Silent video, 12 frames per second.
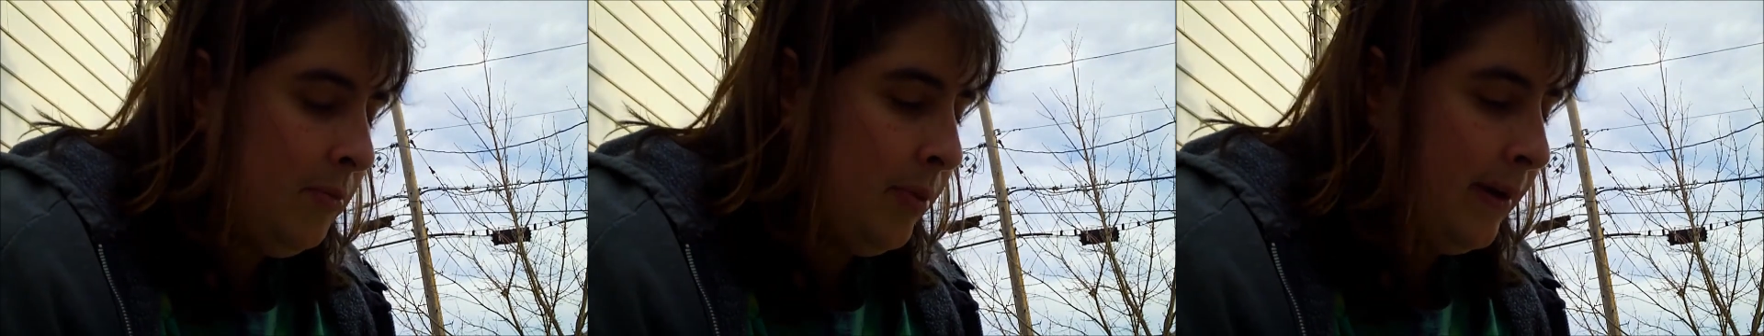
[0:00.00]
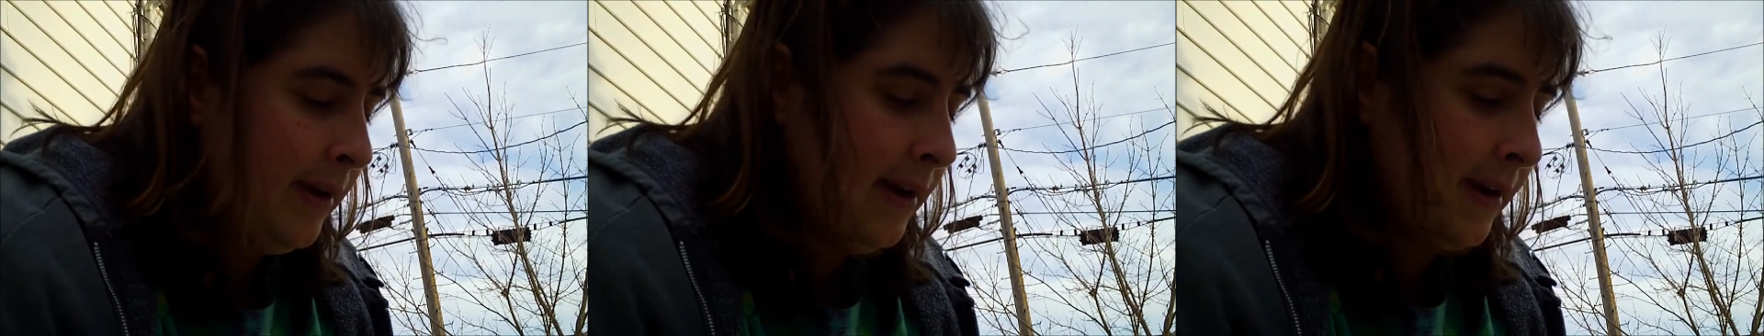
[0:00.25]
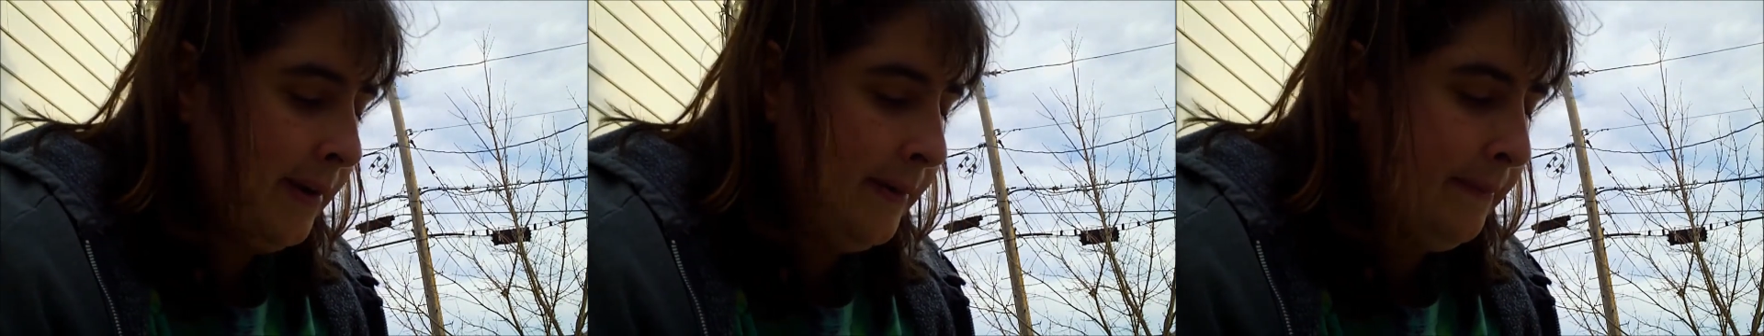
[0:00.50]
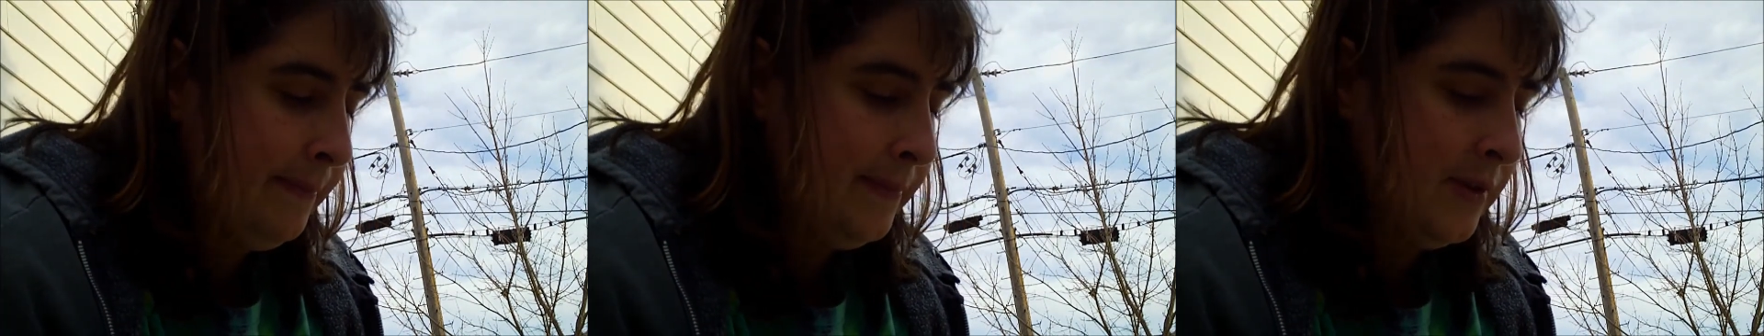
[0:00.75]
But,
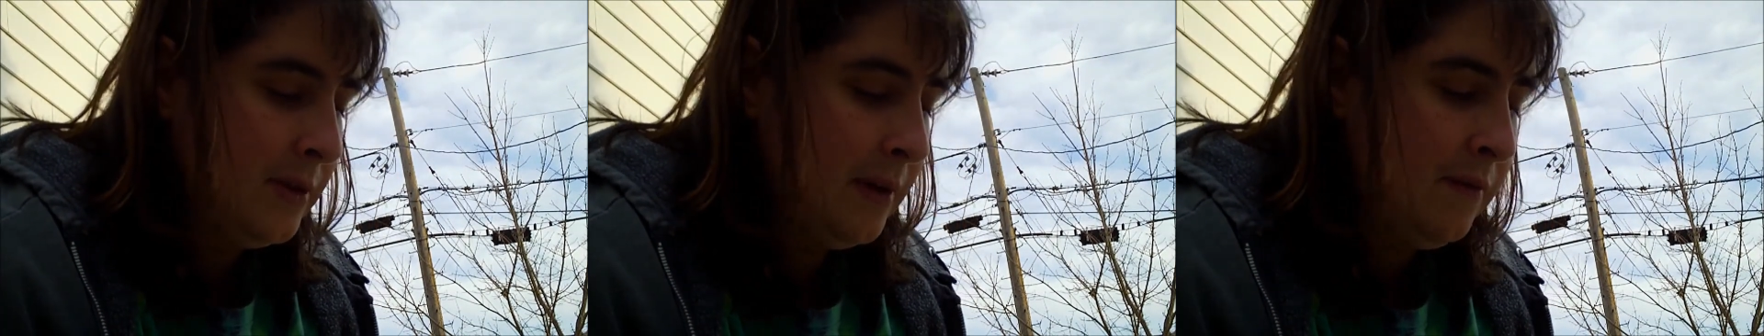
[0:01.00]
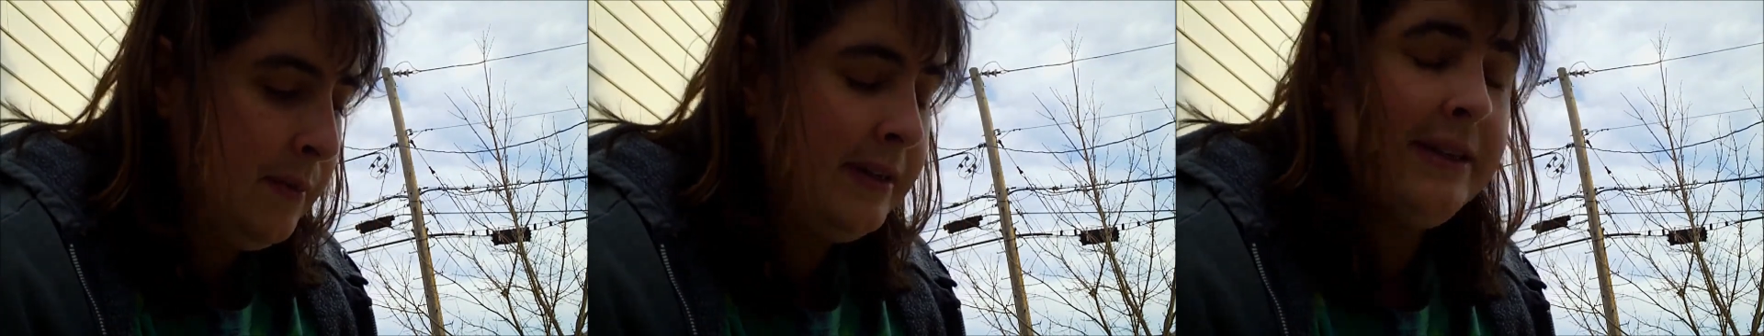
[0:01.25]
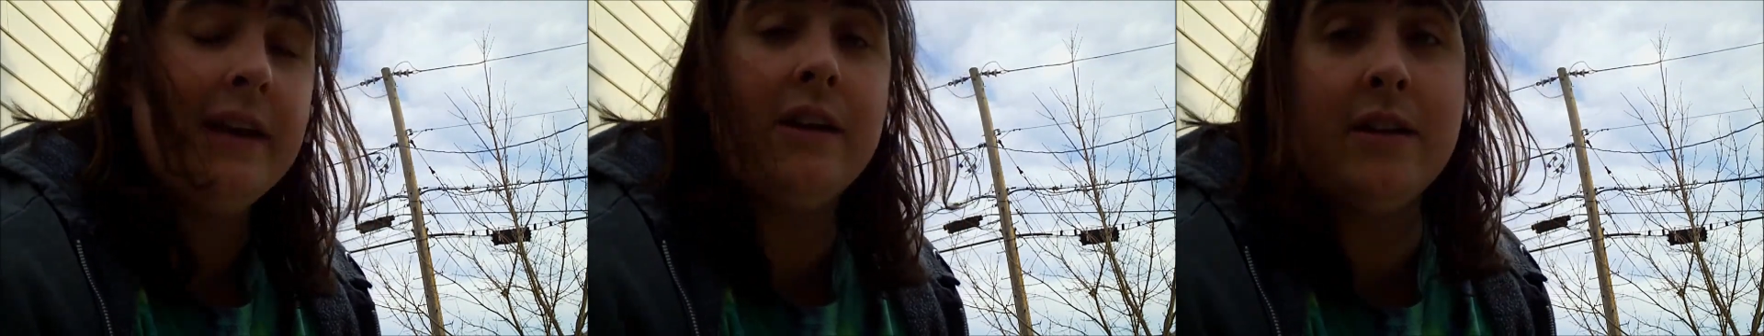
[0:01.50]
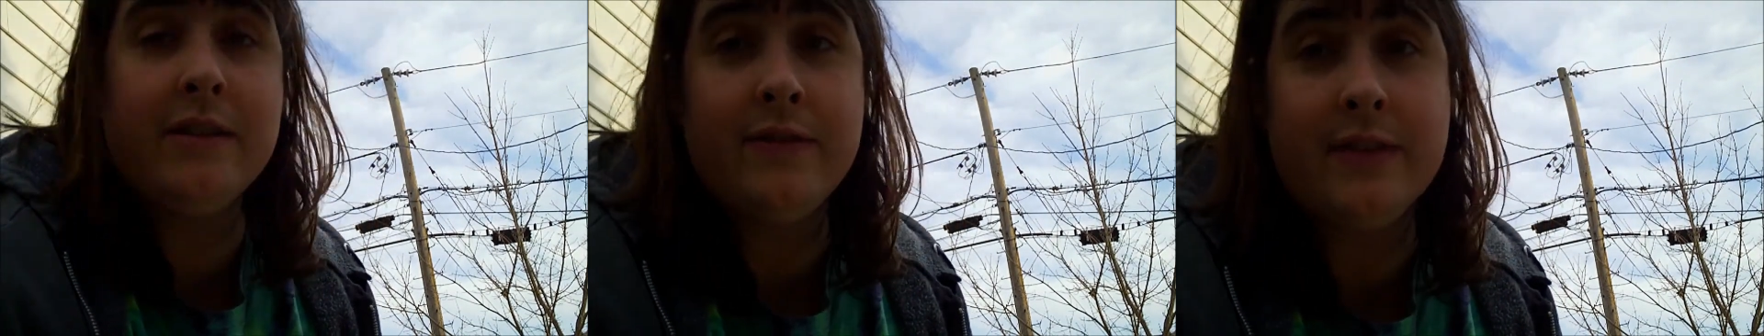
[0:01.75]
so I've picked out
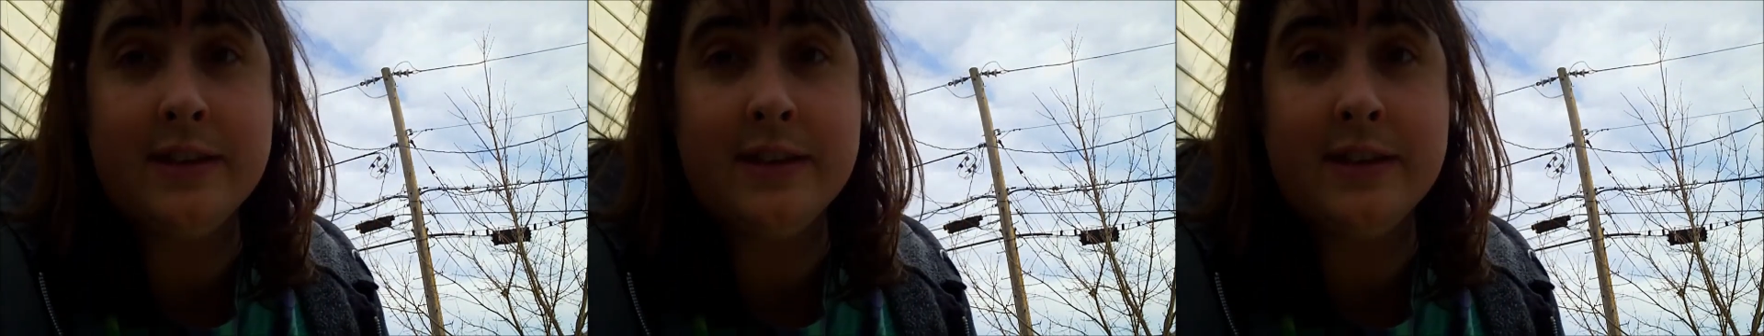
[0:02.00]
all of